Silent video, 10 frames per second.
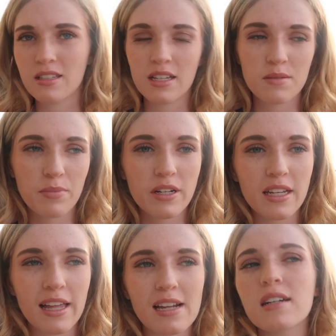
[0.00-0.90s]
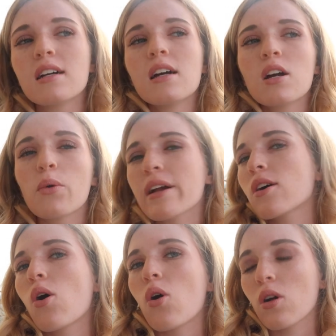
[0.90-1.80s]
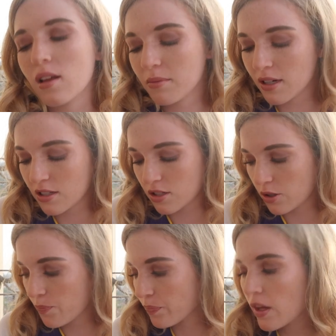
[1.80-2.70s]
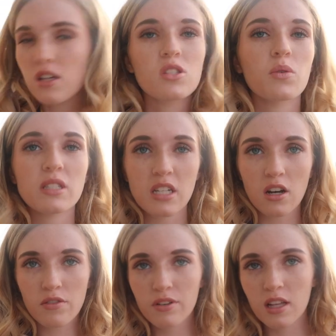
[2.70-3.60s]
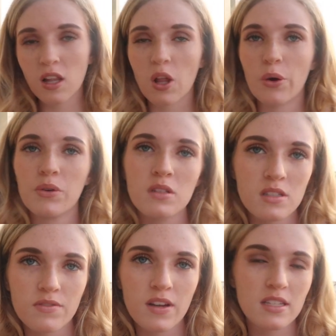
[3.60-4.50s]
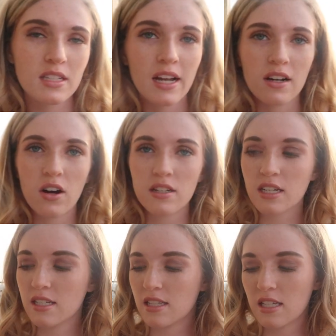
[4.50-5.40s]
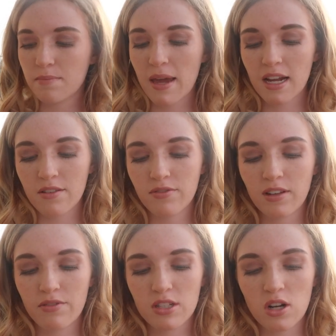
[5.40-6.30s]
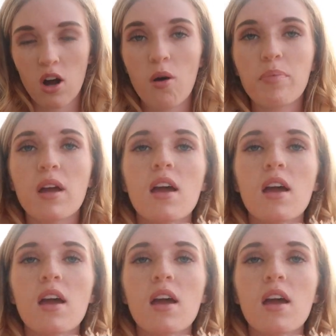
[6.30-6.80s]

It's pretty like quick haul I'm gonna do. So we'll start off with clothes. The first thing I got is this pink fluffy top.